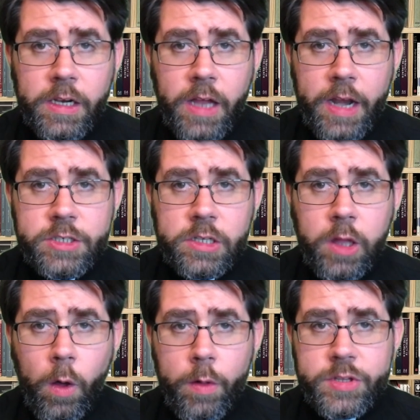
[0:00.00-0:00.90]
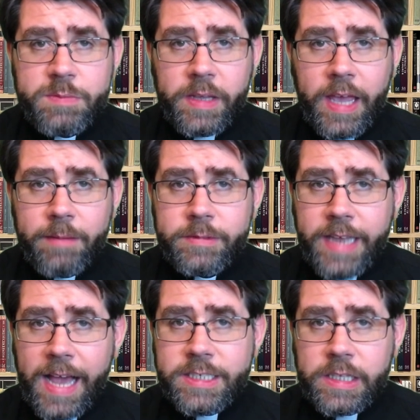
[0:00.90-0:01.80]
and his clothes became
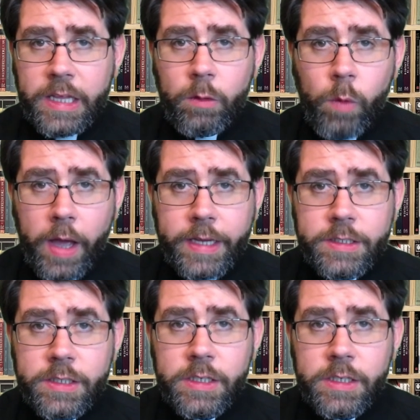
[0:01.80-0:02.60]
dazzling white.